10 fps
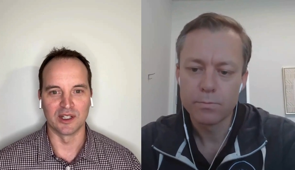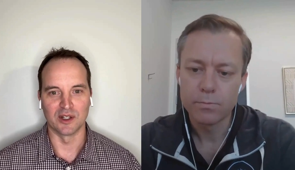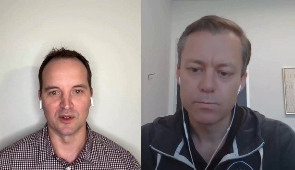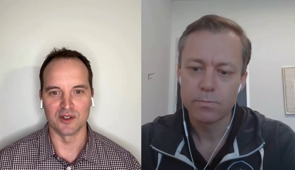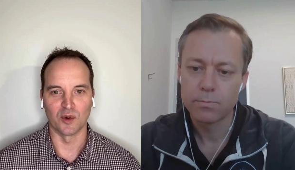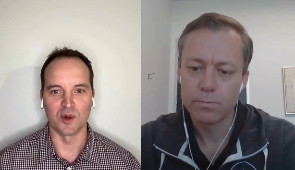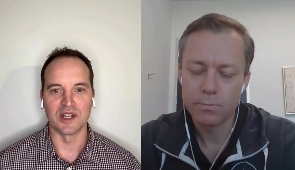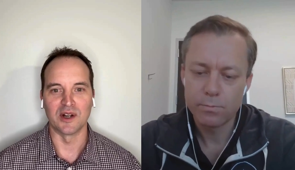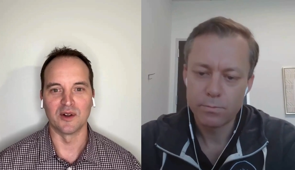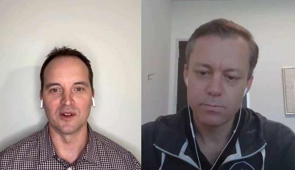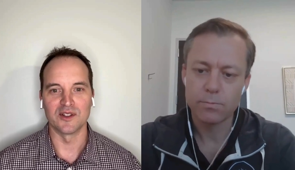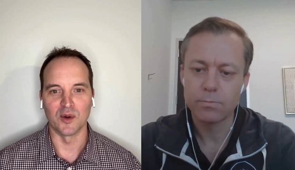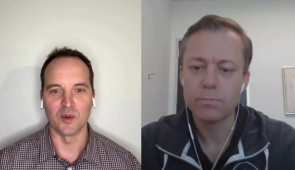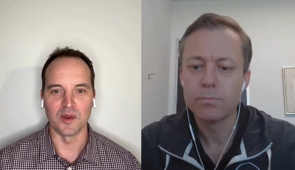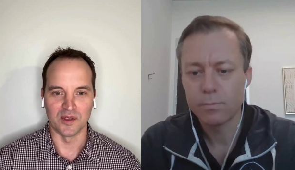Speaker 1: you're like you're a storyteller.
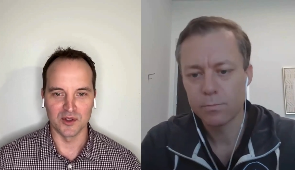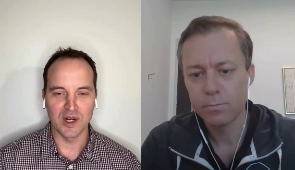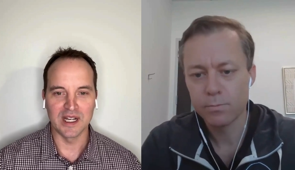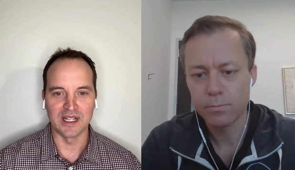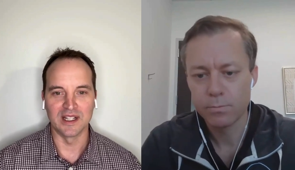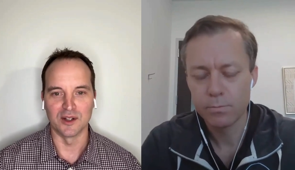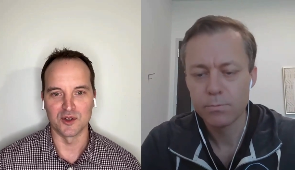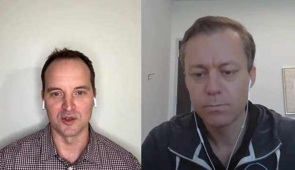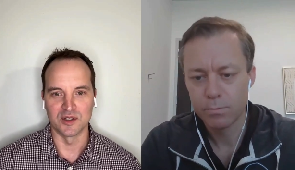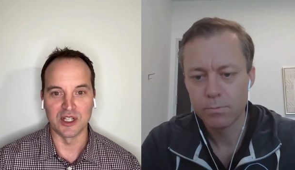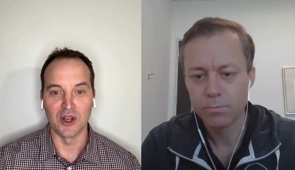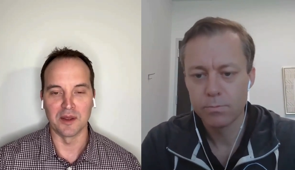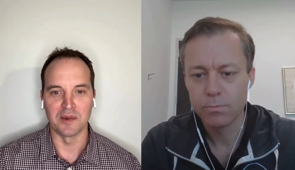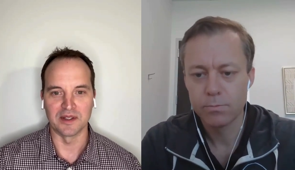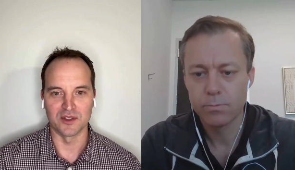So with training, you're
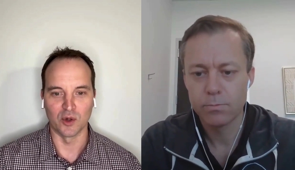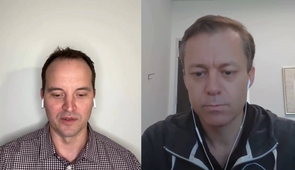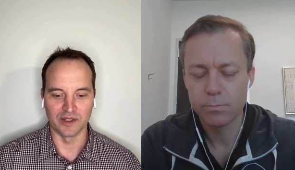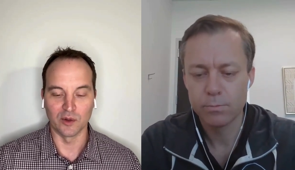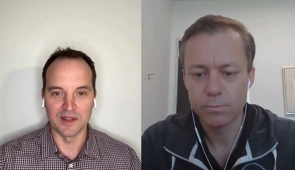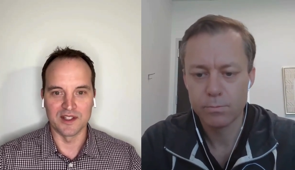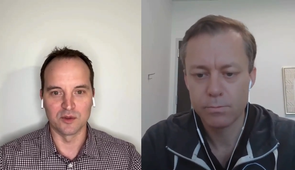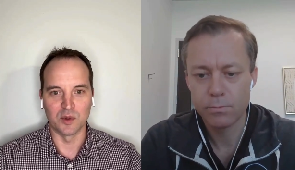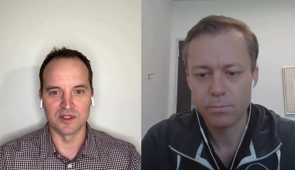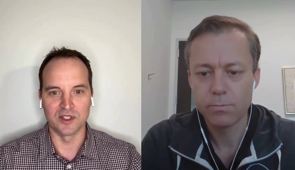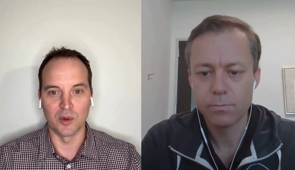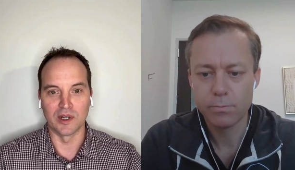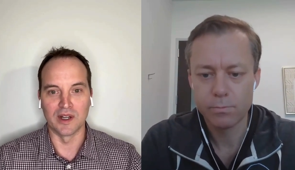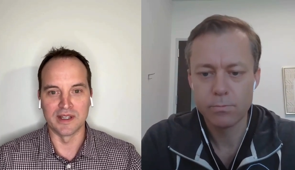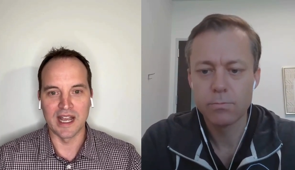telling them like the story of like, okay, this is what's
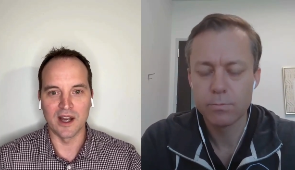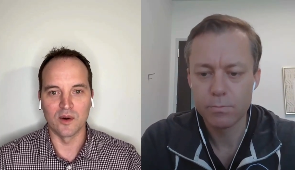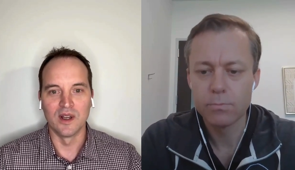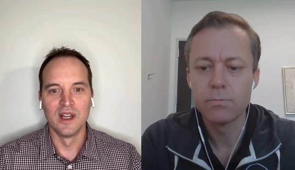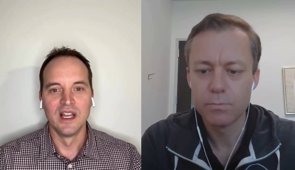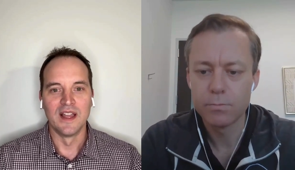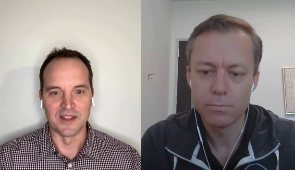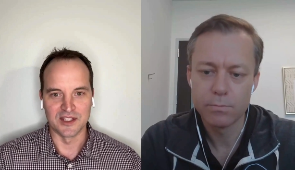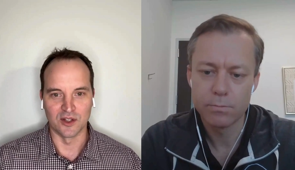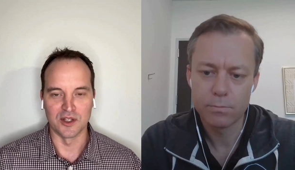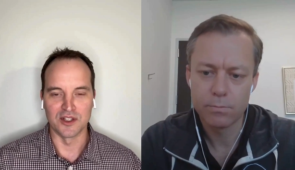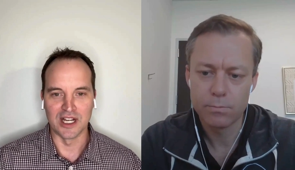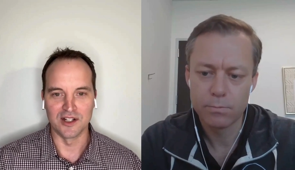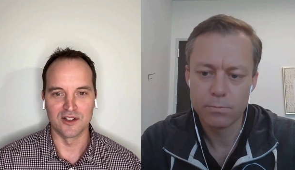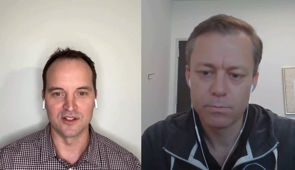going on now. This are the
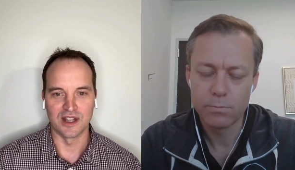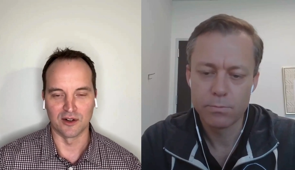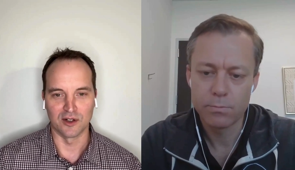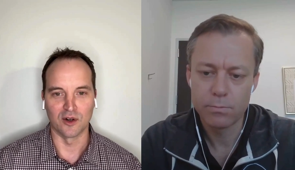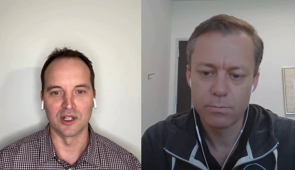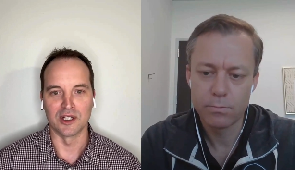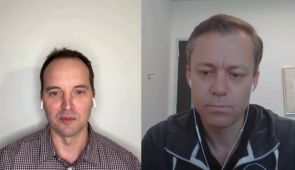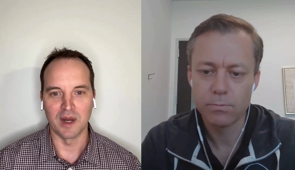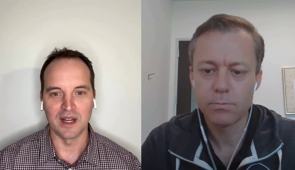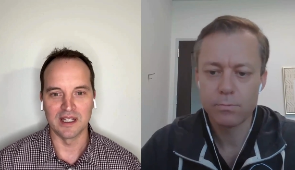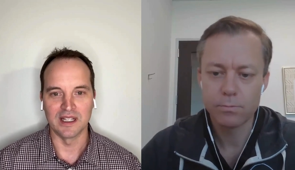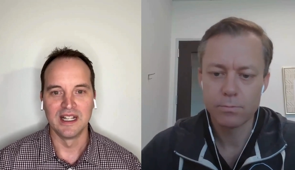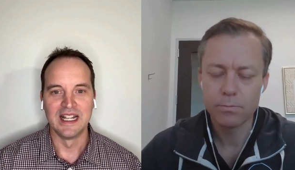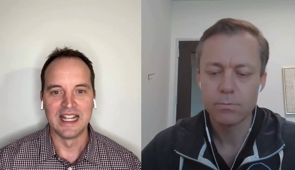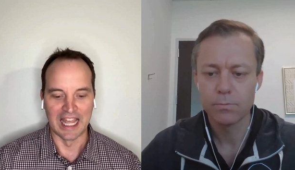changes that are occurring in your body.
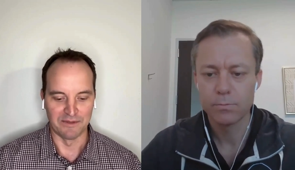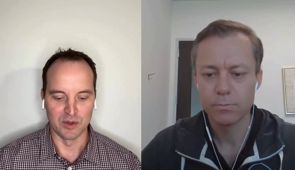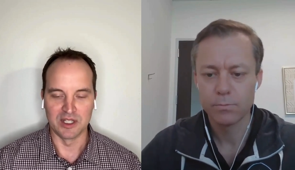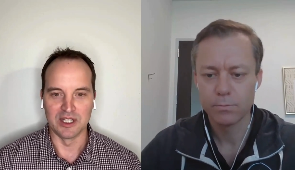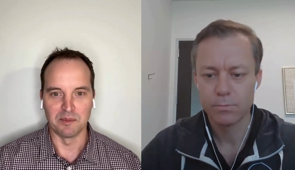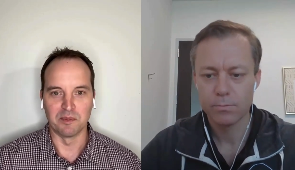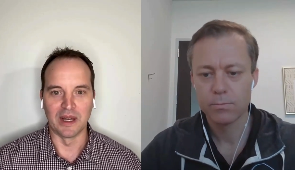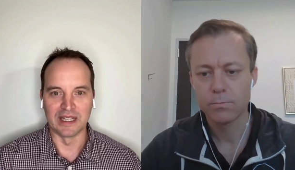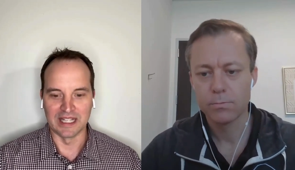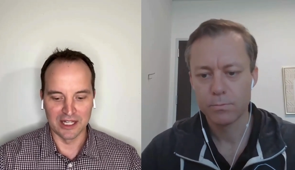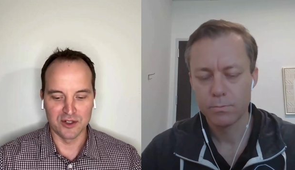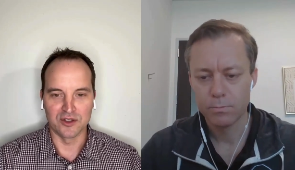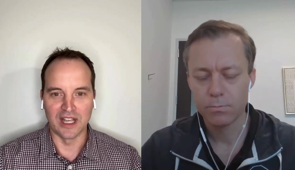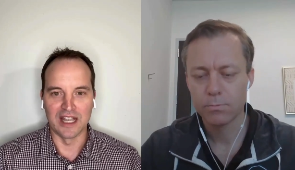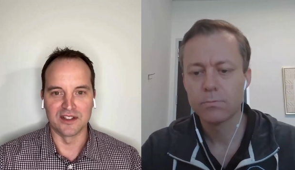If you keep like
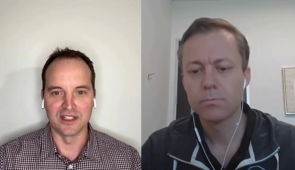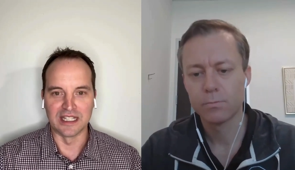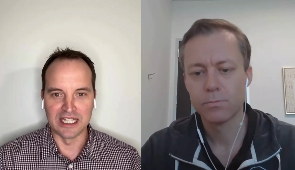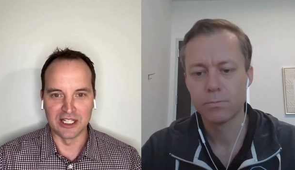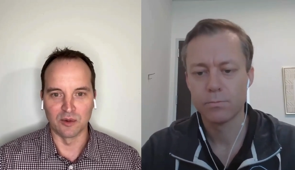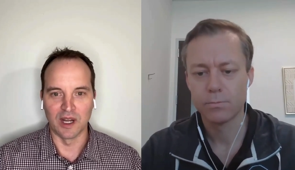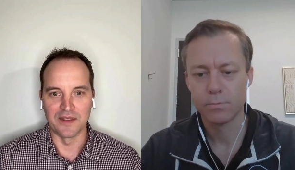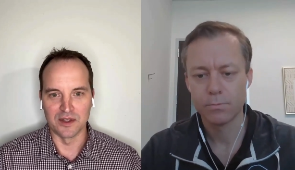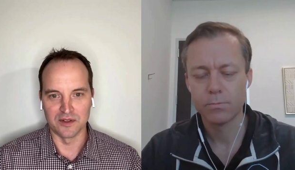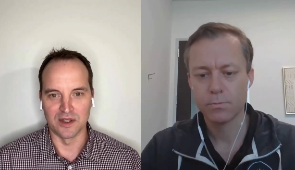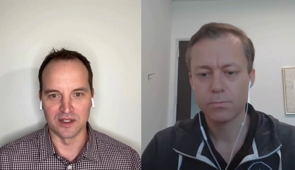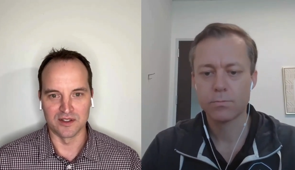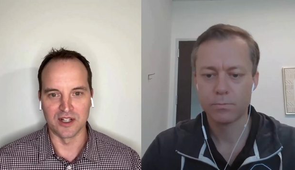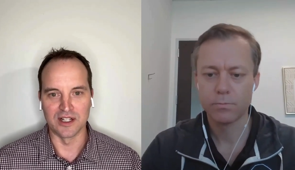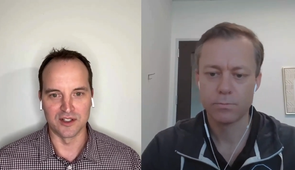exercising and eating right, these are the
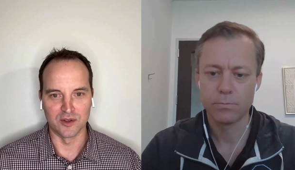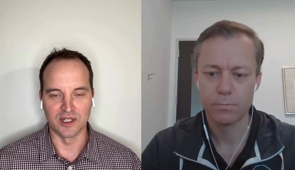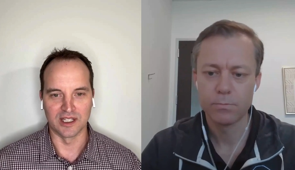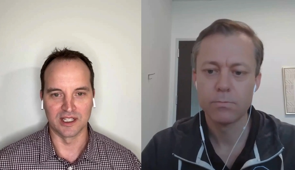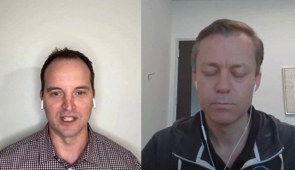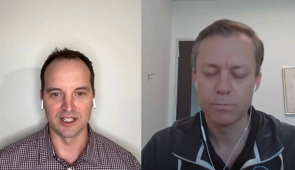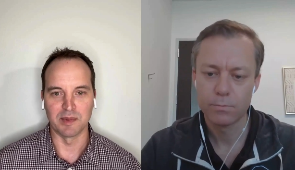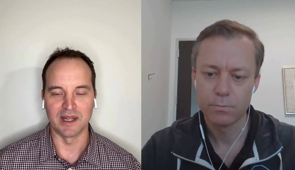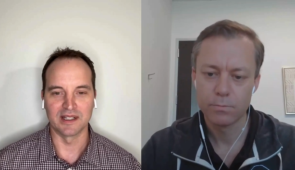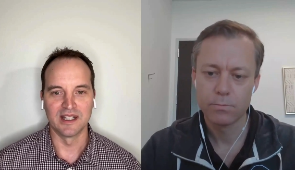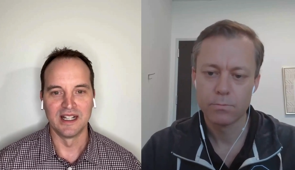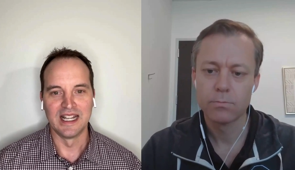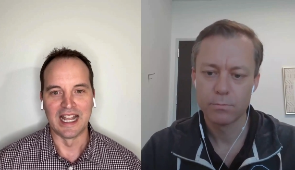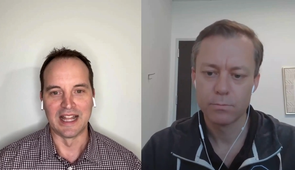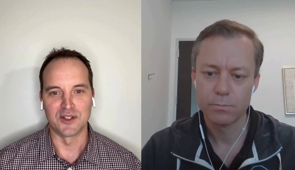changes you can expect.
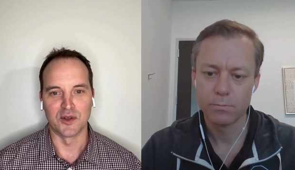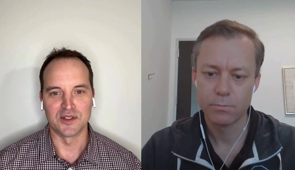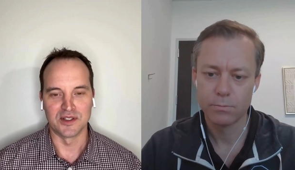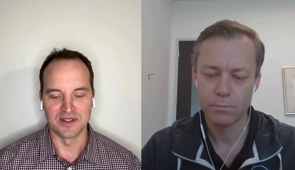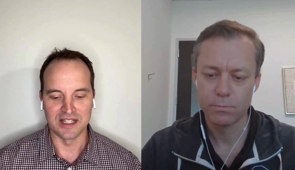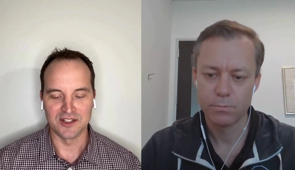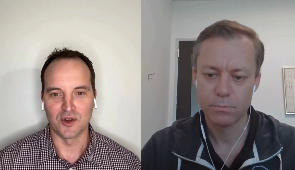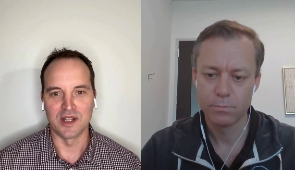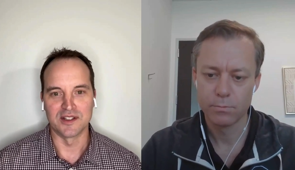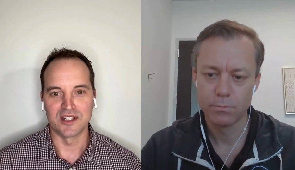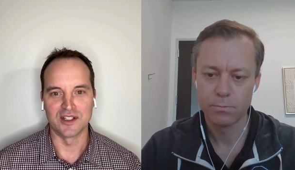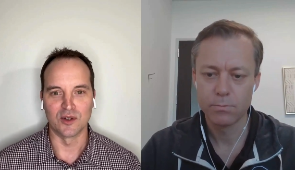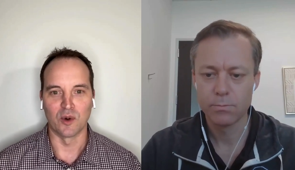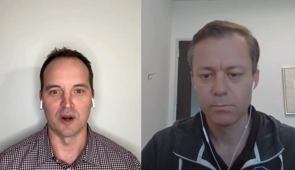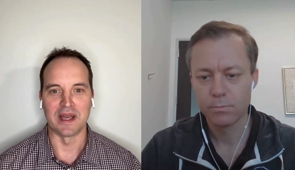And so that's
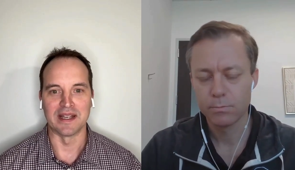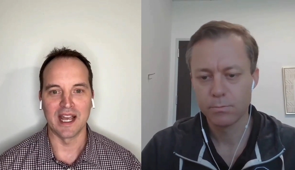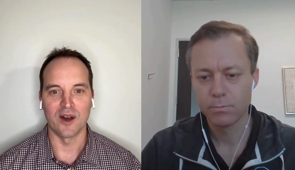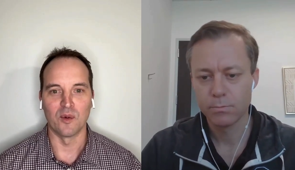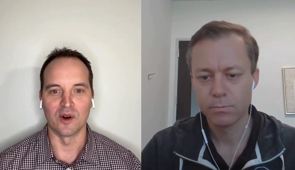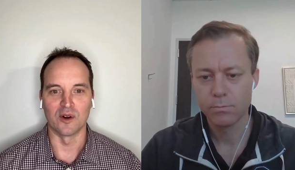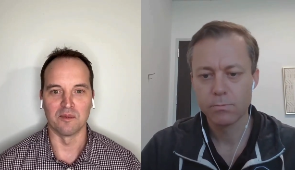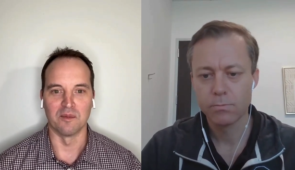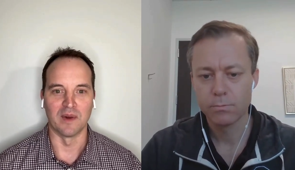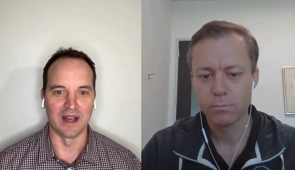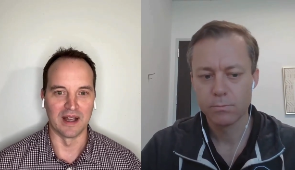transitioned to where I'm at now, where